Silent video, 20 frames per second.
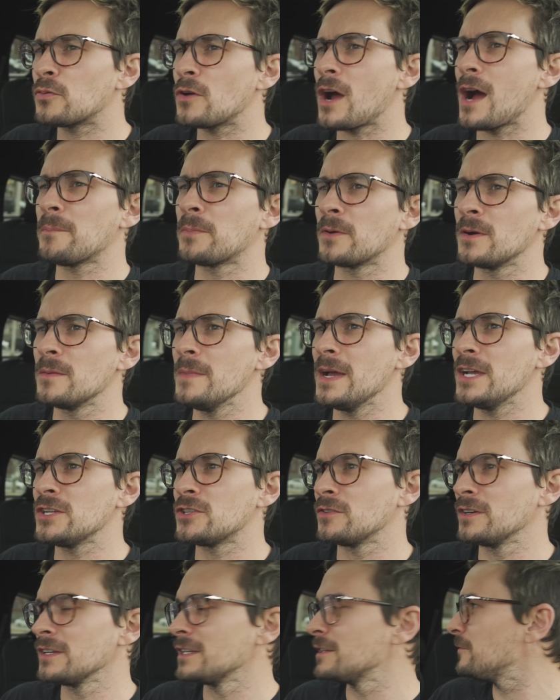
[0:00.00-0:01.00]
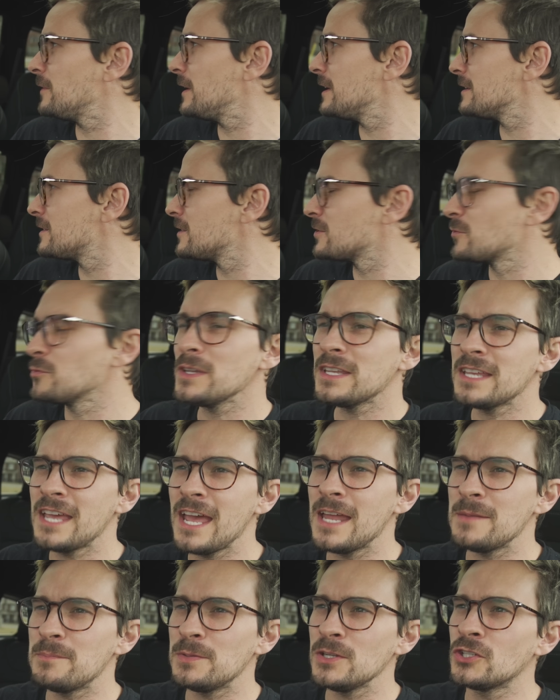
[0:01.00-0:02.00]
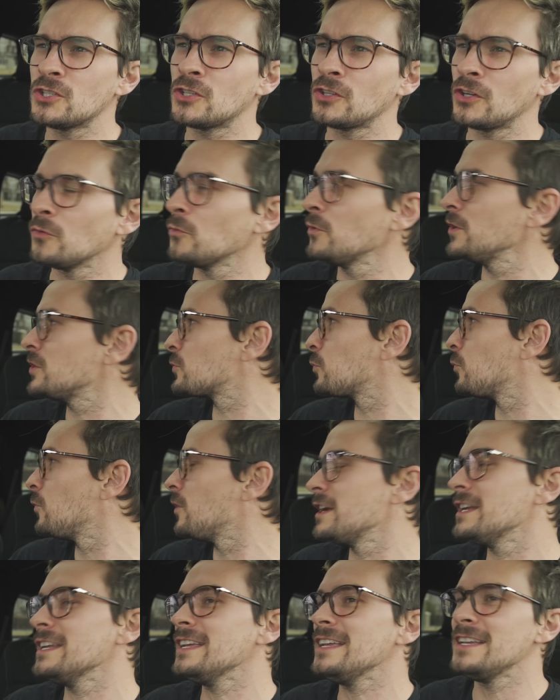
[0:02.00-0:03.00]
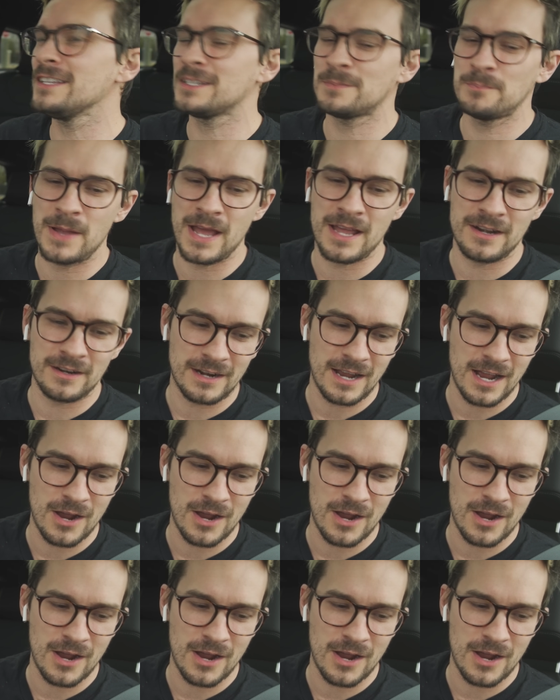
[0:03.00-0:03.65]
proper measuring devices, we can't be sure which one is better.